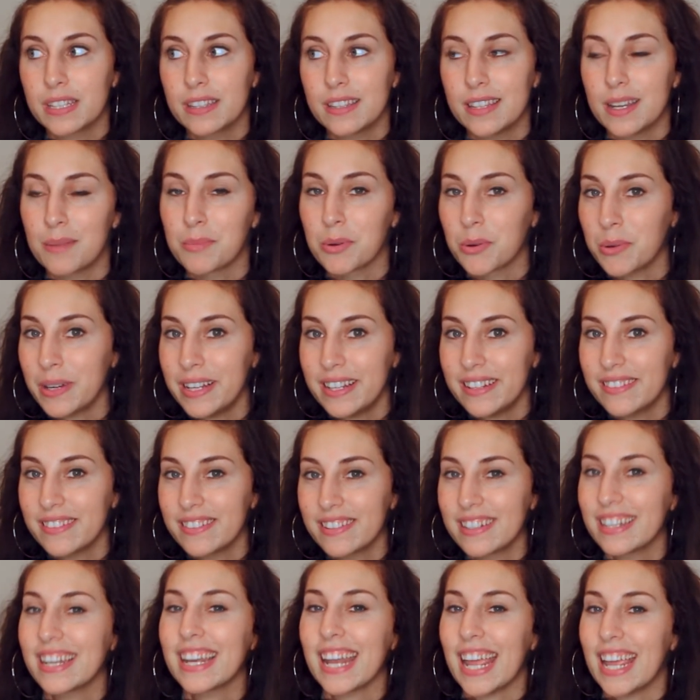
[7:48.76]
number one,
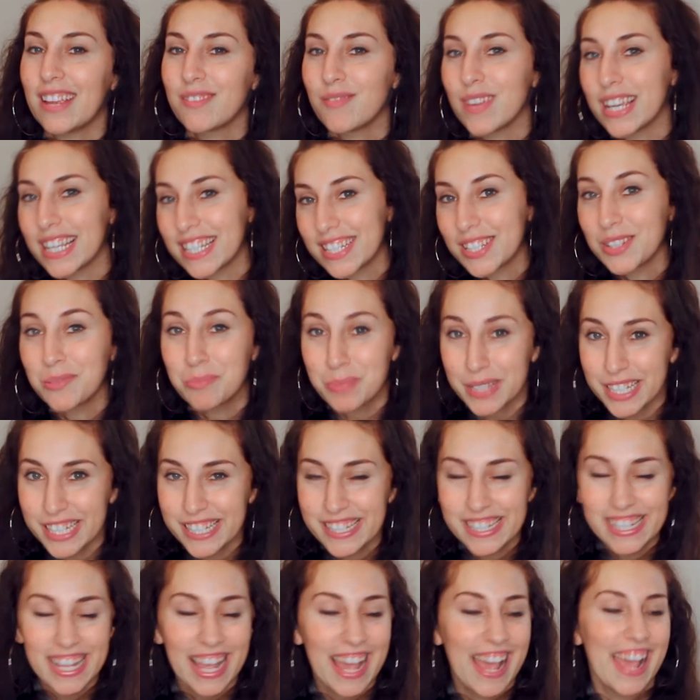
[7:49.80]
it makes you
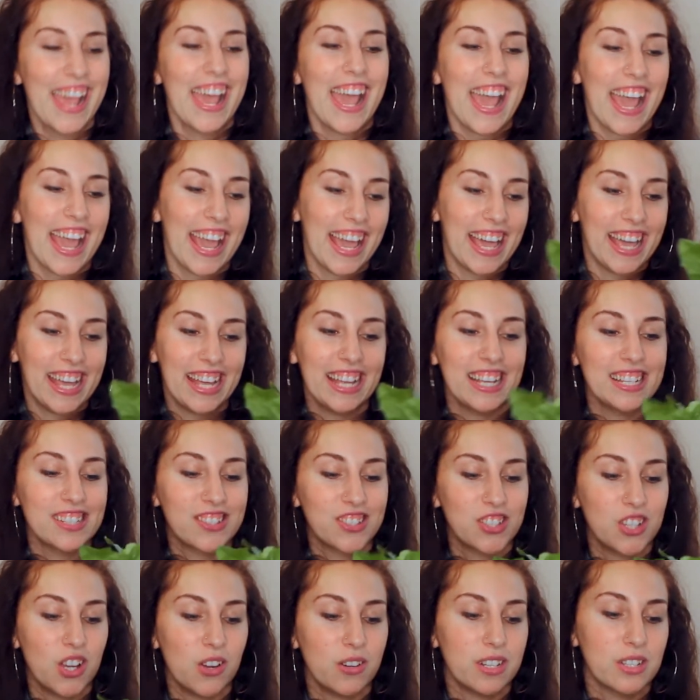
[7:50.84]
pee, and
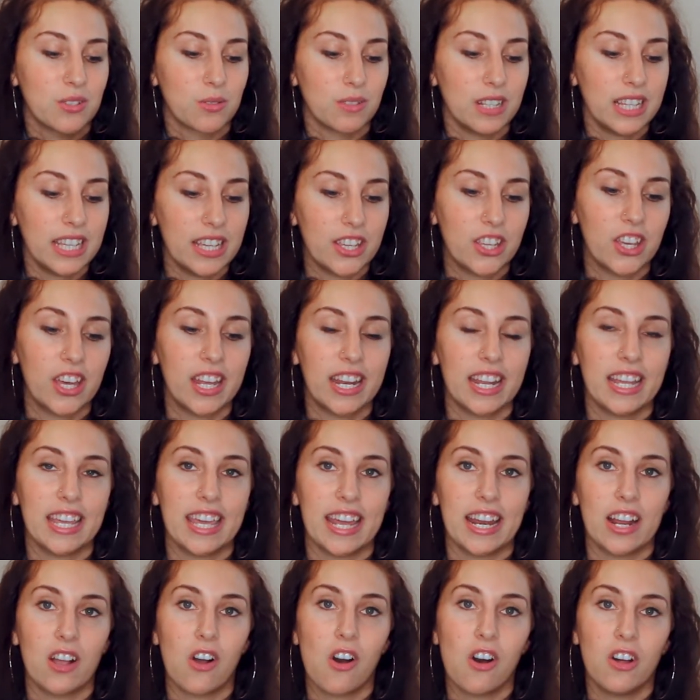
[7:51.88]
so it's really good at
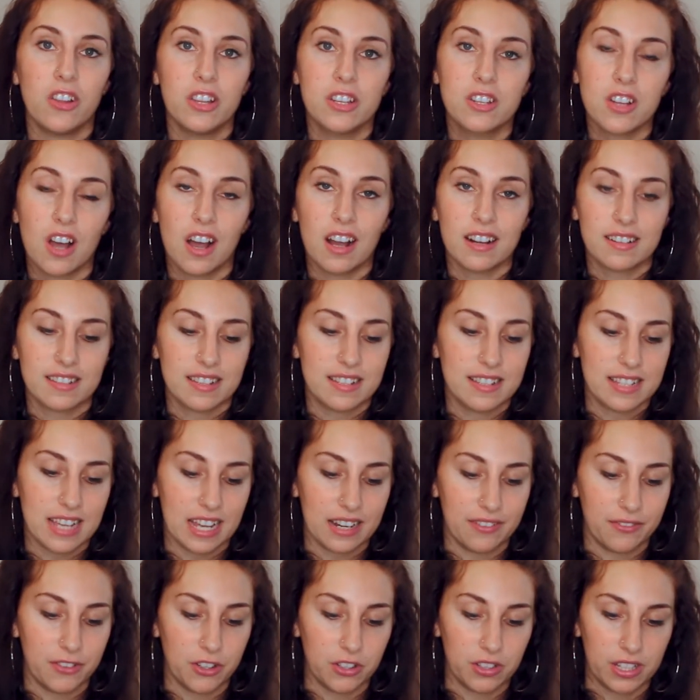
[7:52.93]
getting all the toxins
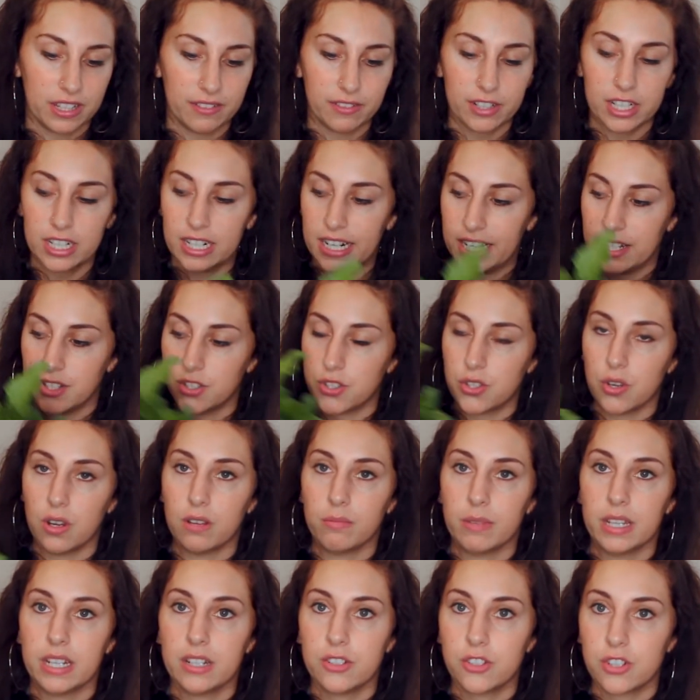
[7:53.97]
out of your liver. And so
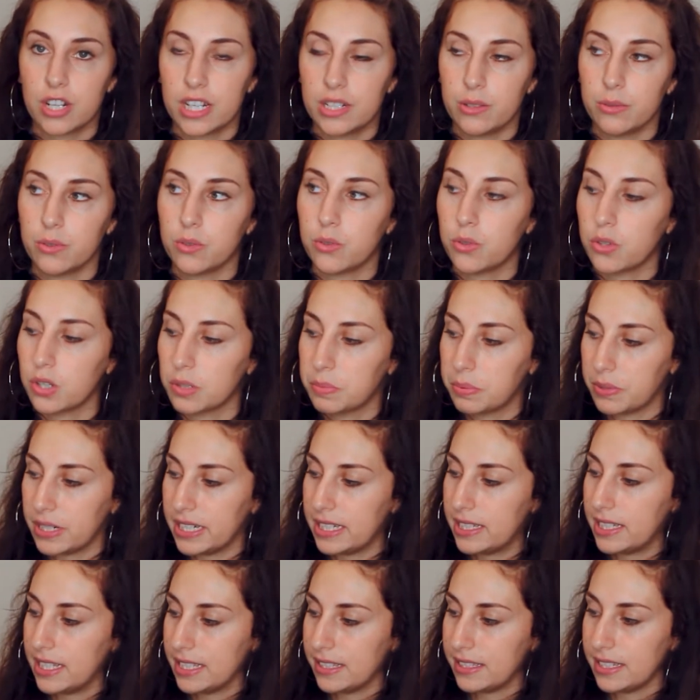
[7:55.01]
I'm gonna try to
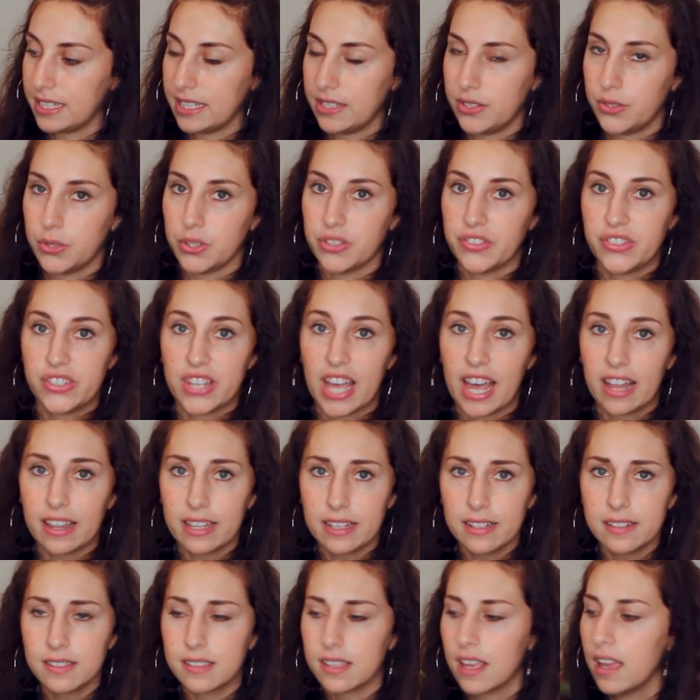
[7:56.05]
incorporate this into
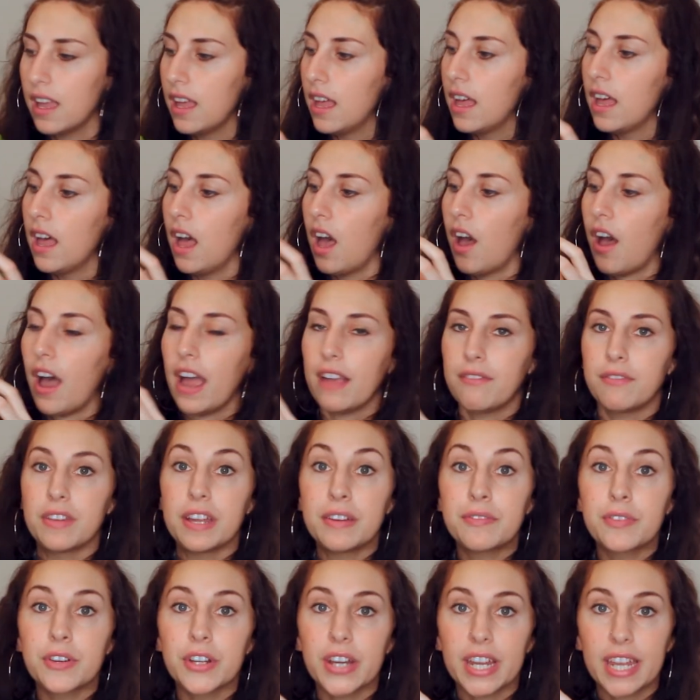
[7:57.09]
salads. I've
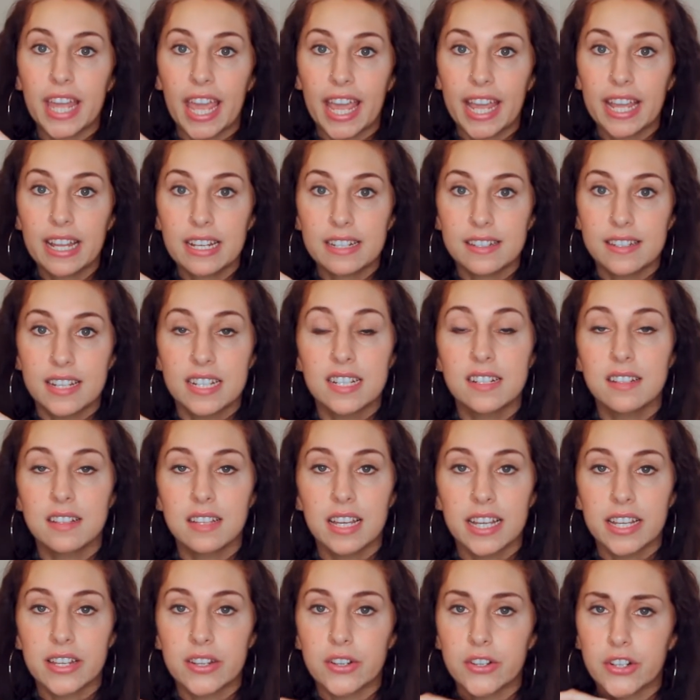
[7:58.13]
never ate
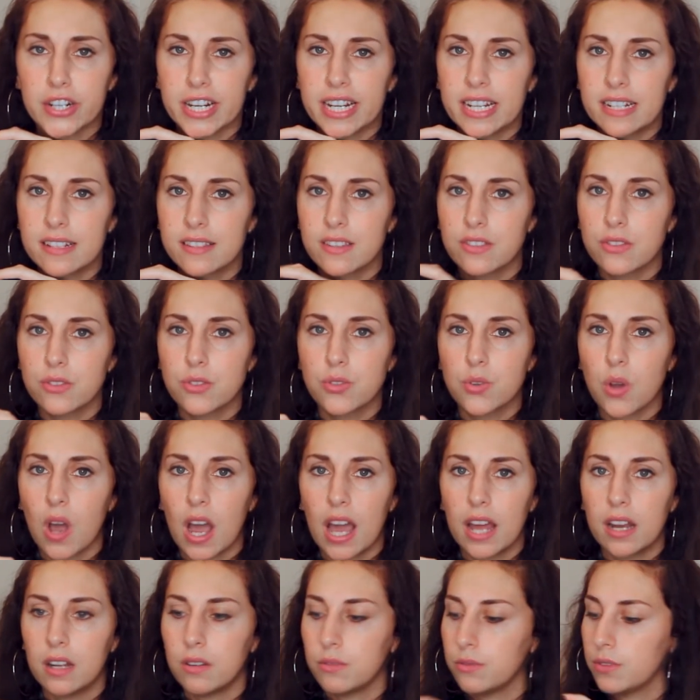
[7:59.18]
dandelion greens, so
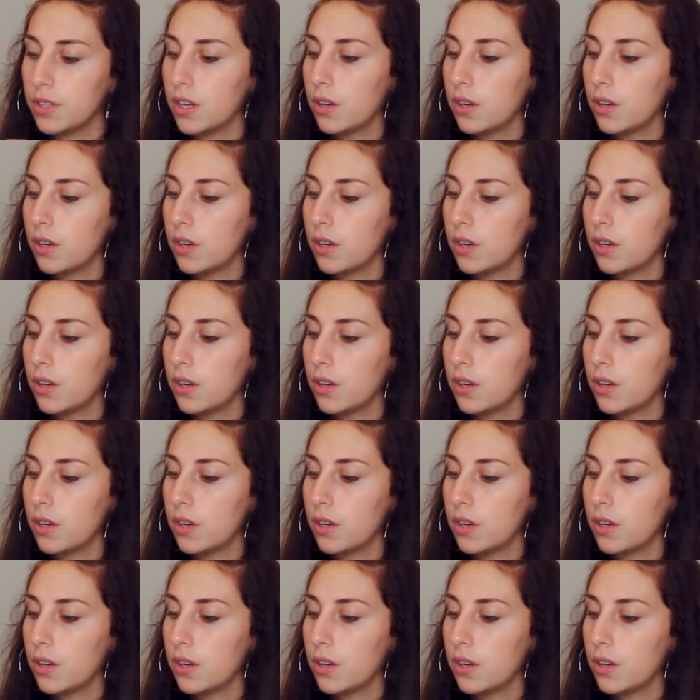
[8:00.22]
I don't